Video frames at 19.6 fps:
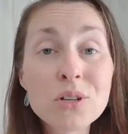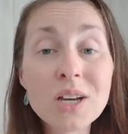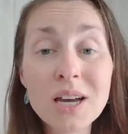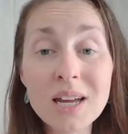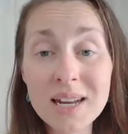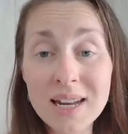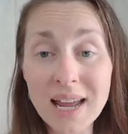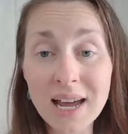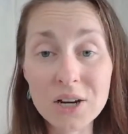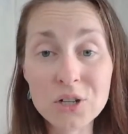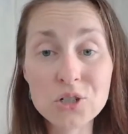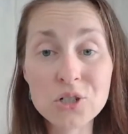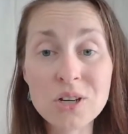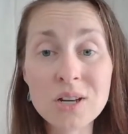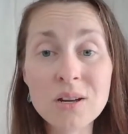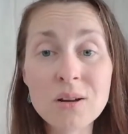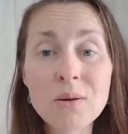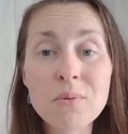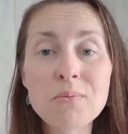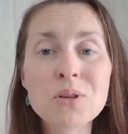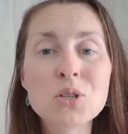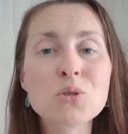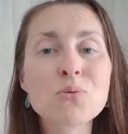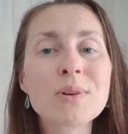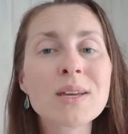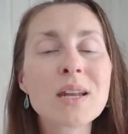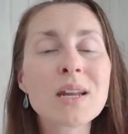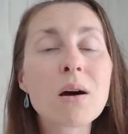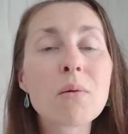connection
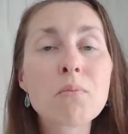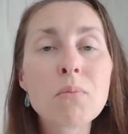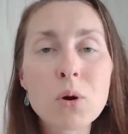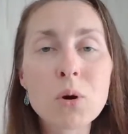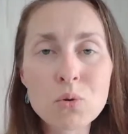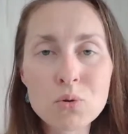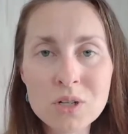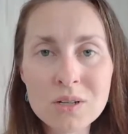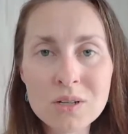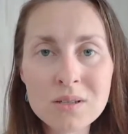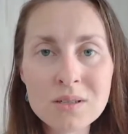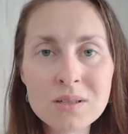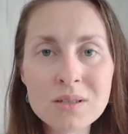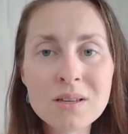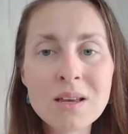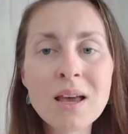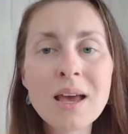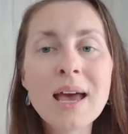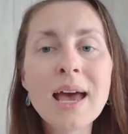between emotions,